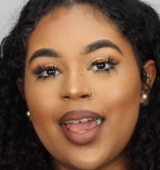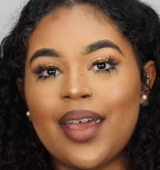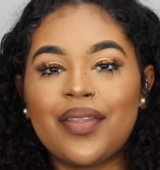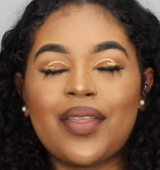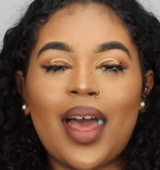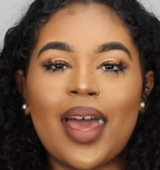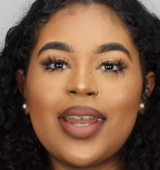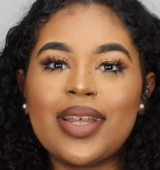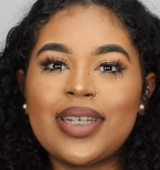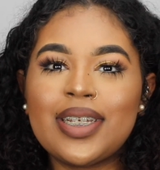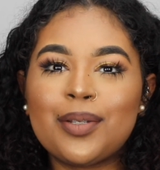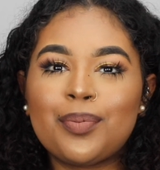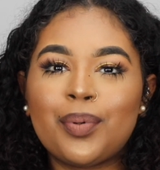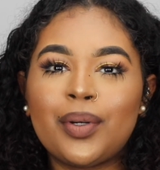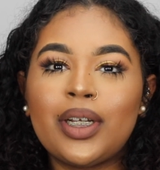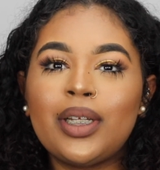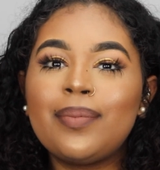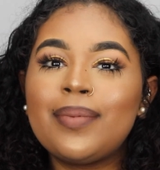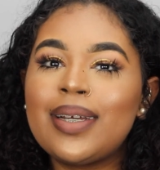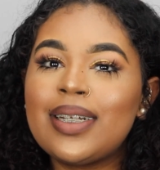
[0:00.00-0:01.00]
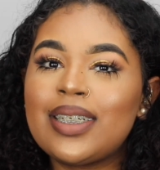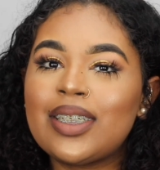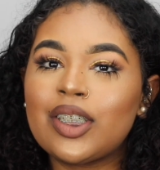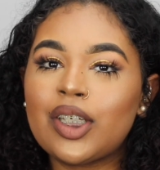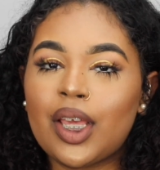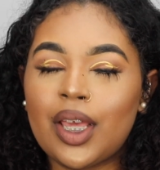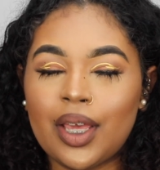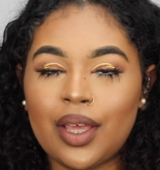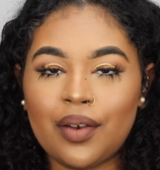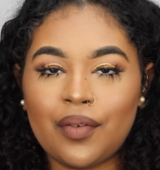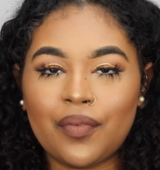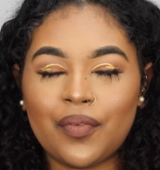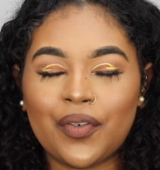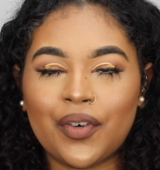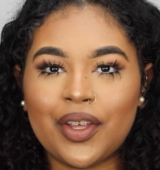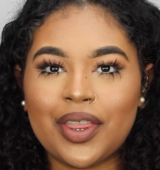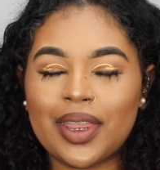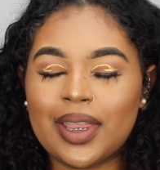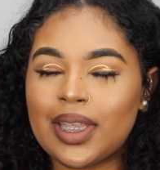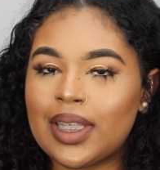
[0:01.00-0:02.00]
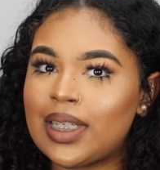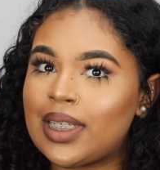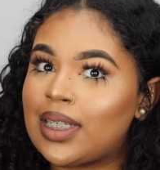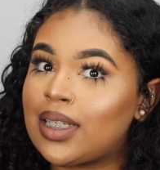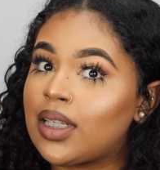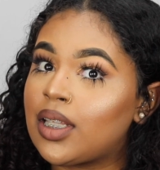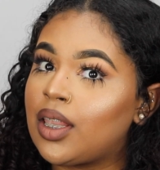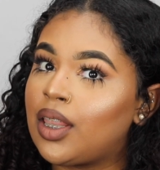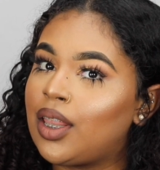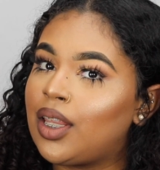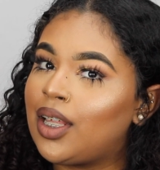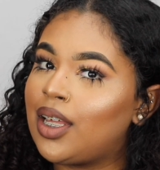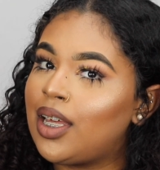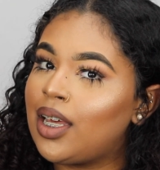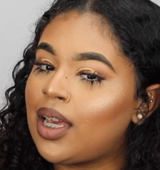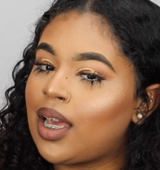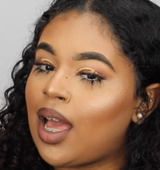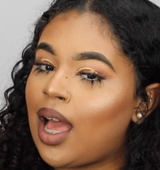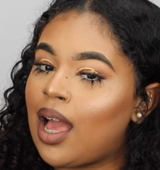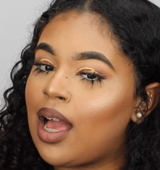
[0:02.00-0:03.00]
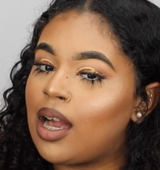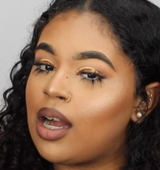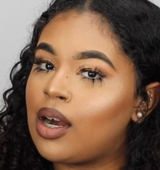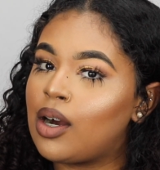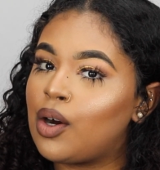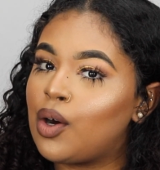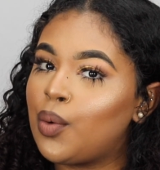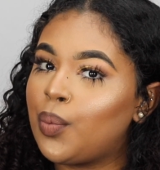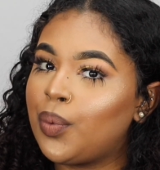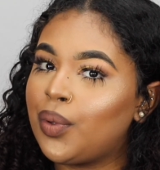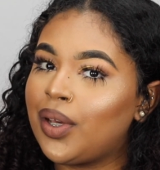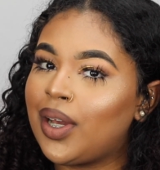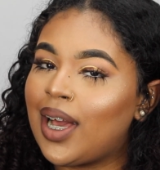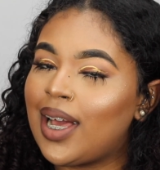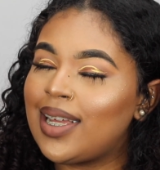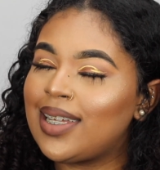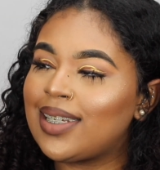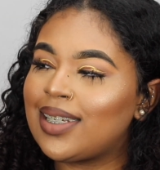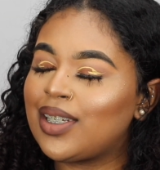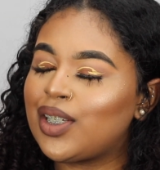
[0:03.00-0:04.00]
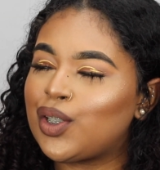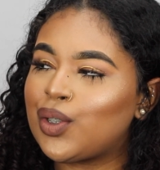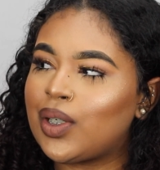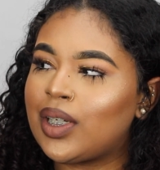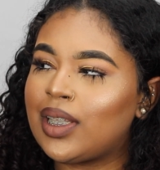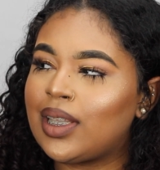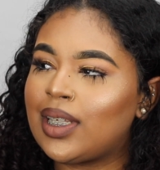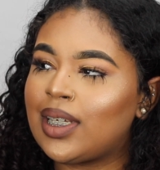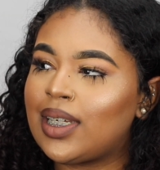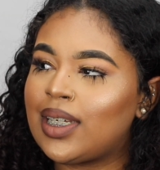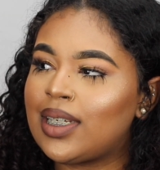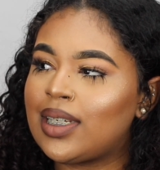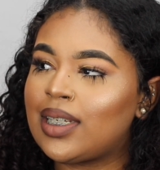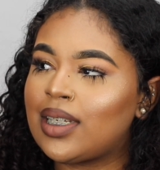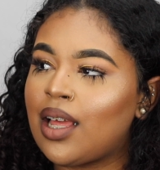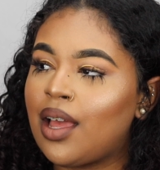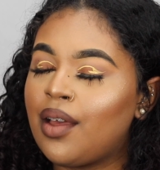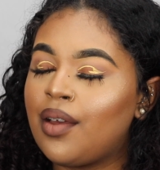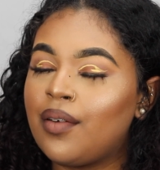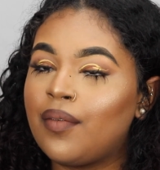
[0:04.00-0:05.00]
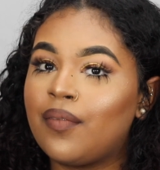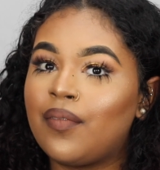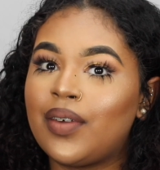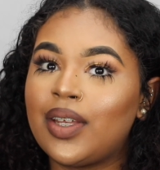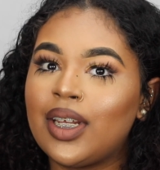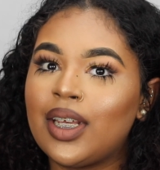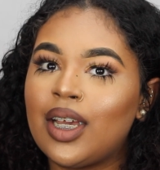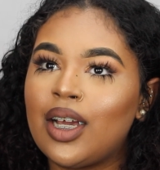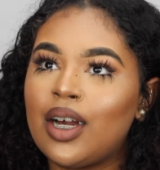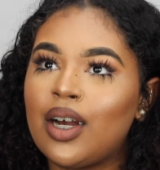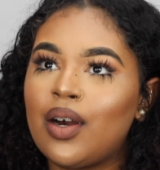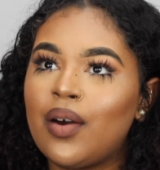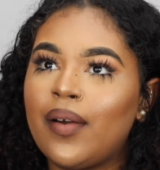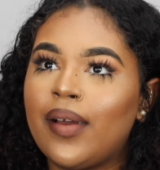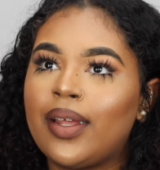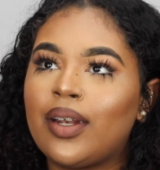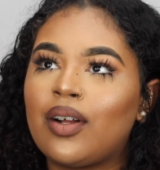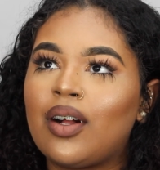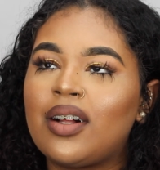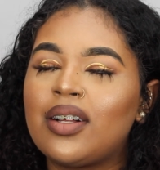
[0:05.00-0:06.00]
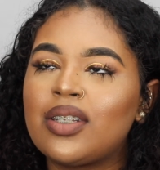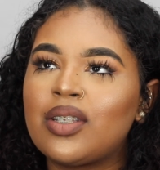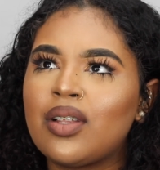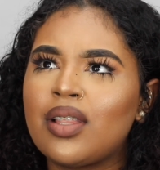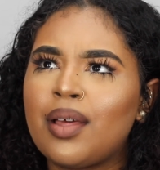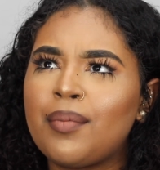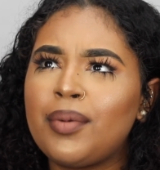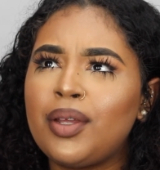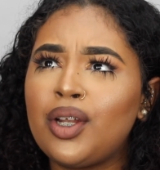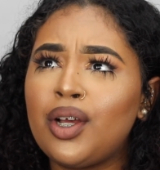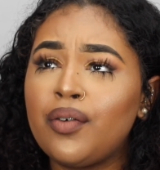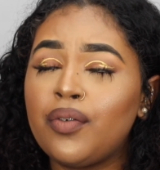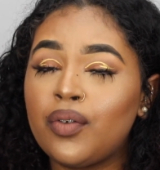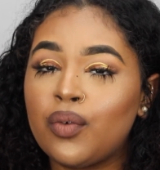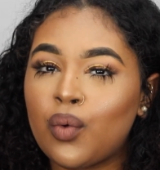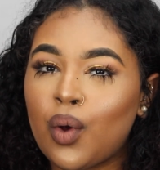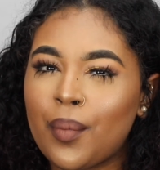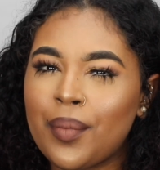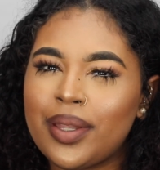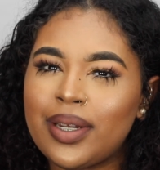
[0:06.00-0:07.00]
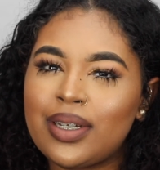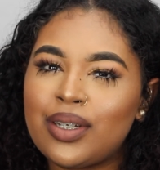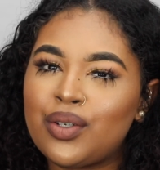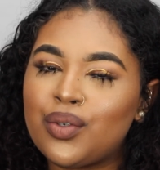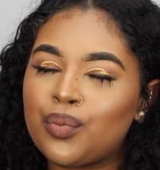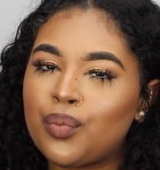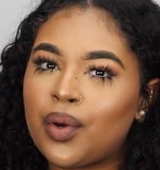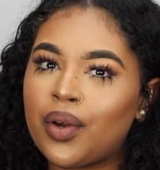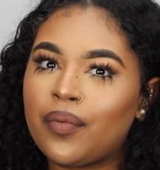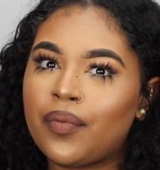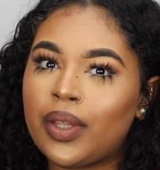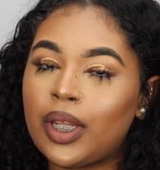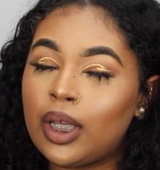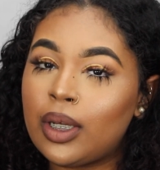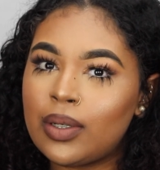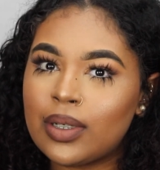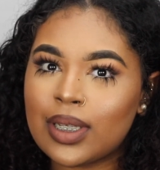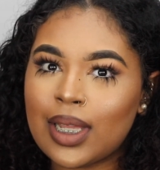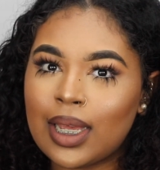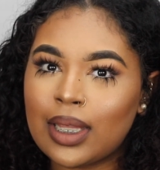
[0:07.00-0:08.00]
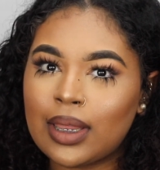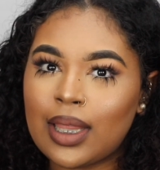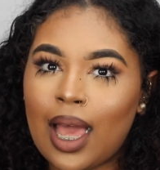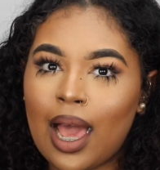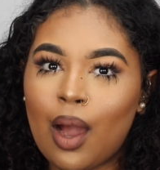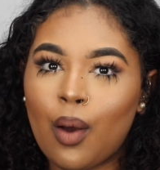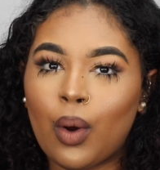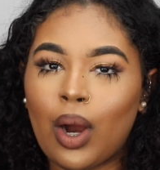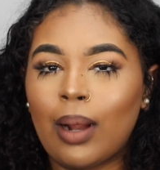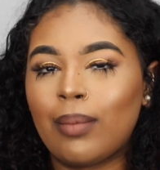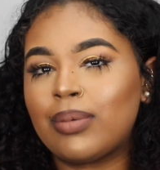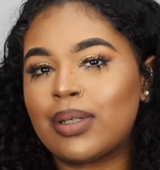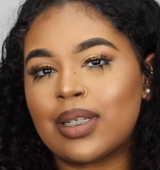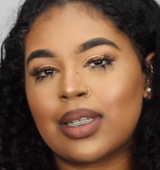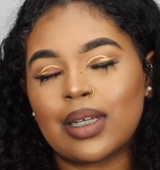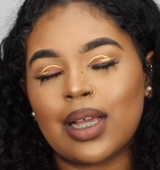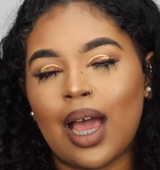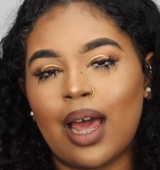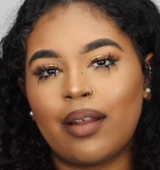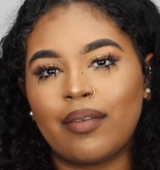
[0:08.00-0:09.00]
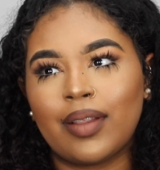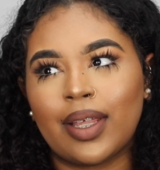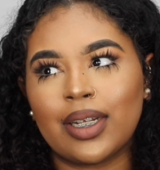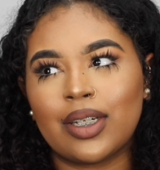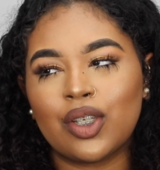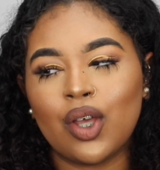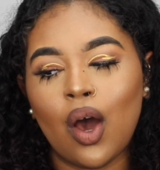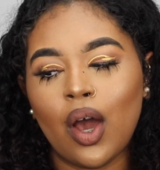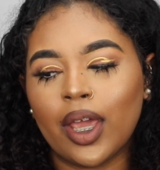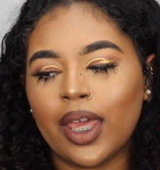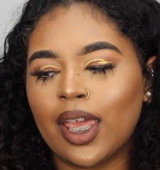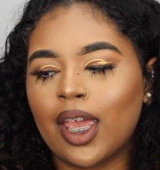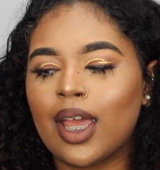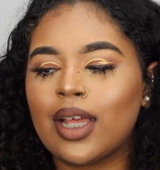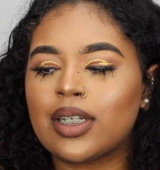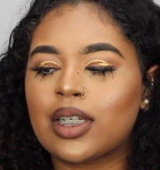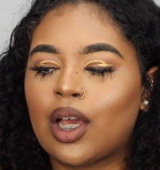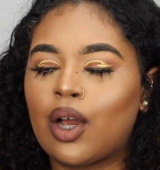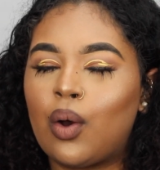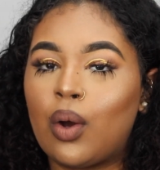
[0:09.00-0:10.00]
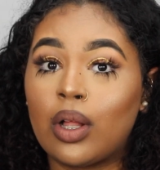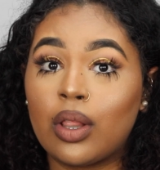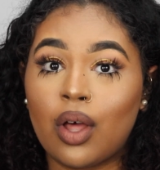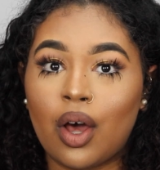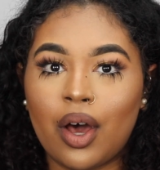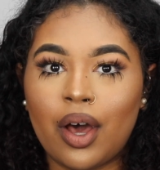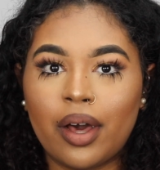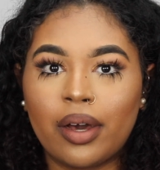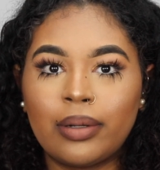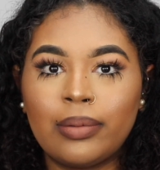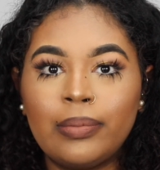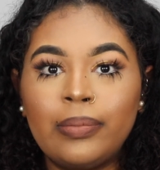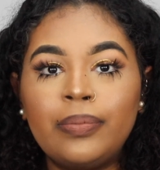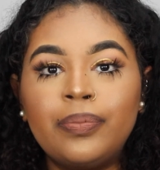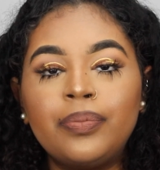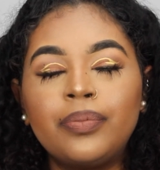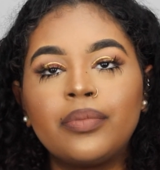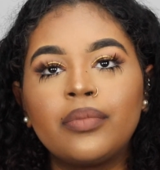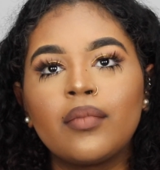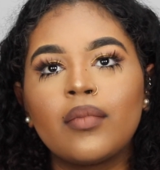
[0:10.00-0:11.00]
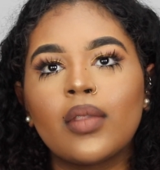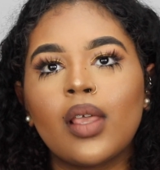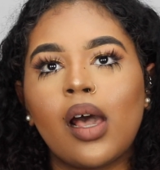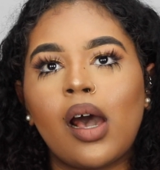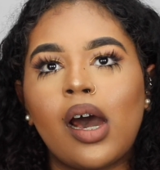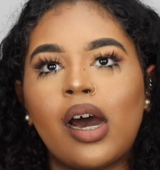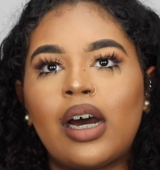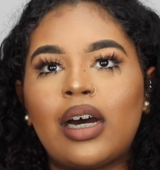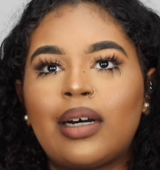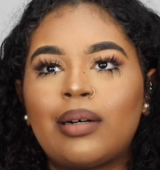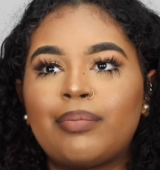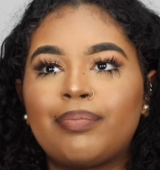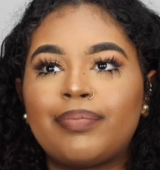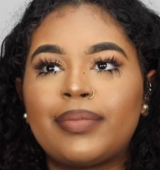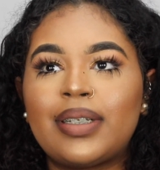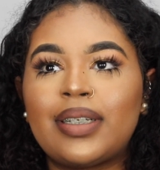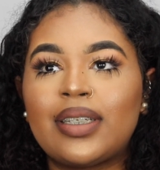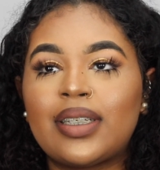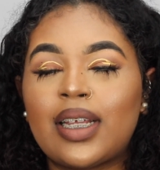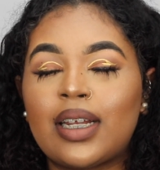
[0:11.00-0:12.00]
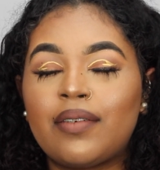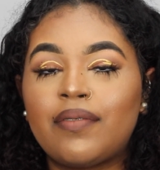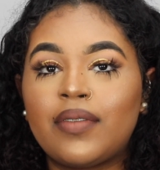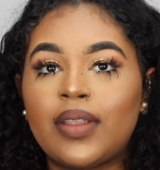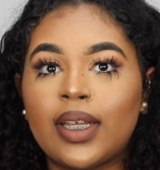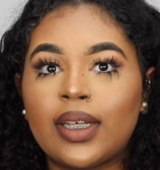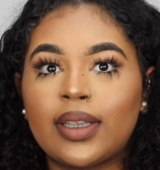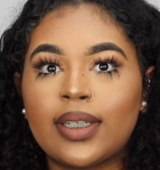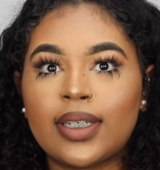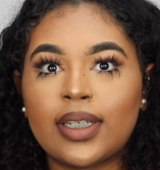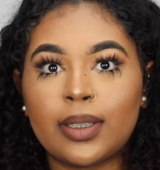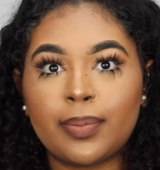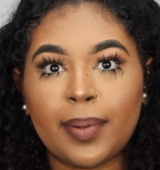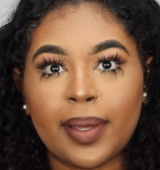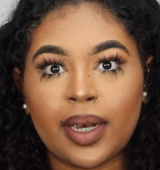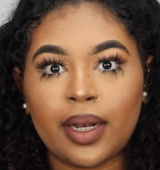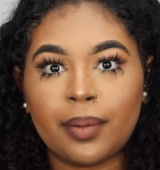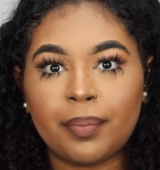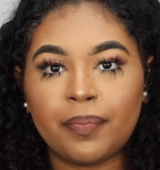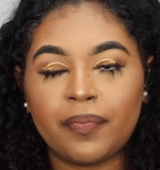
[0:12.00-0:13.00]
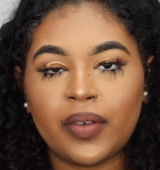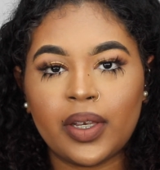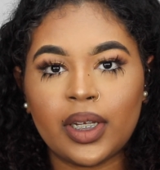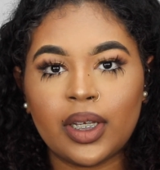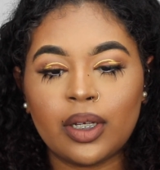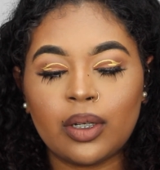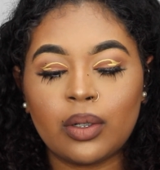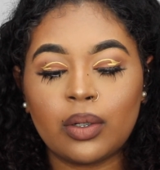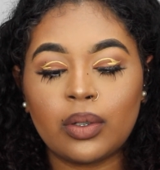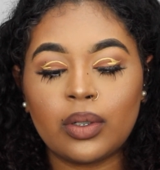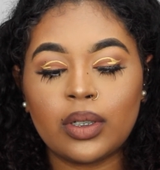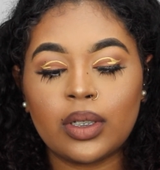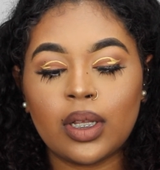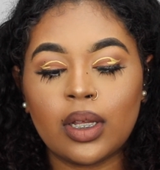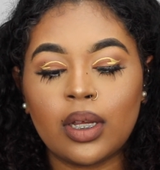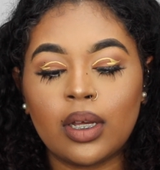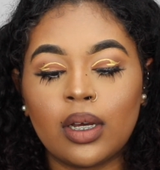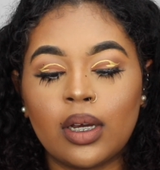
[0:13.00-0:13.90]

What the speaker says: And that is pretty much it for this look. I hope you guys enjoyed this video, and also let me know if you want me to do more videos like that where I'm just kind of like talking as I go along, instead of like the sped up videos.